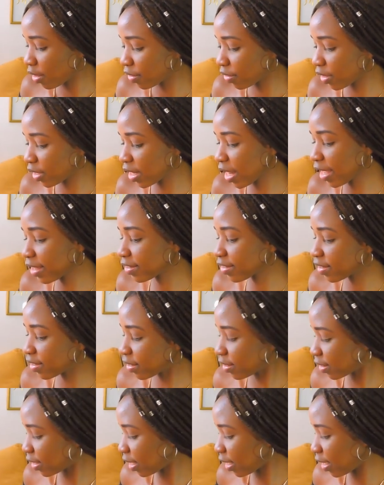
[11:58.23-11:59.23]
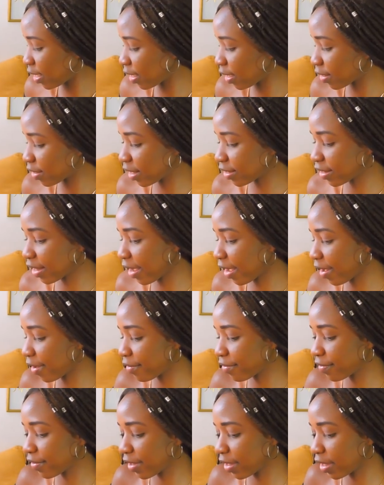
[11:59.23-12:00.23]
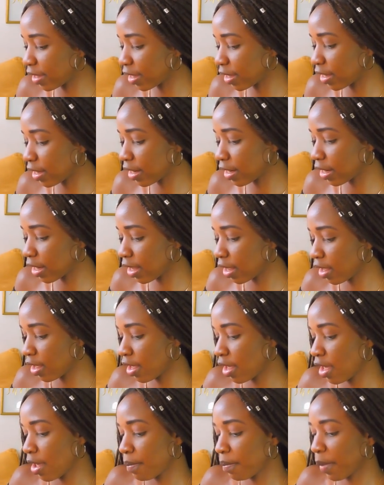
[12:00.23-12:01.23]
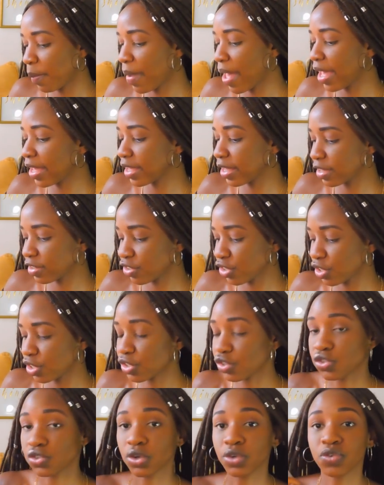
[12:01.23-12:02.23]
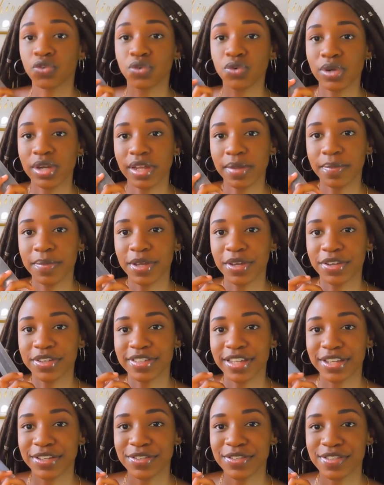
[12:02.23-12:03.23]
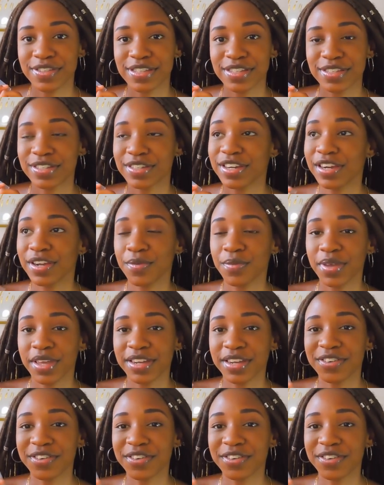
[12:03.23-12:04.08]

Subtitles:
next thing that I have in my bag is just a short ruler, because I use this really weird